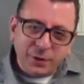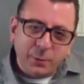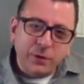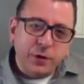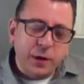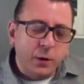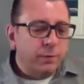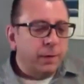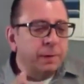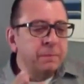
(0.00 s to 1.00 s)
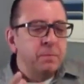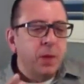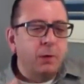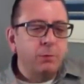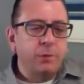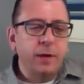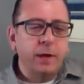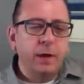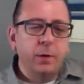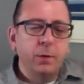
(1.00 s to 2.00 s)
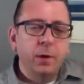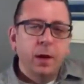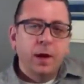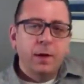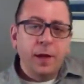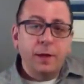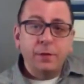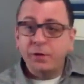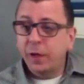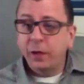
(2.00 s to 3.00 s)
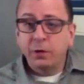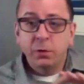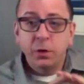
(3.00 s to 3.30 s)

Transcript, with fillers: someone sent over a video that they said,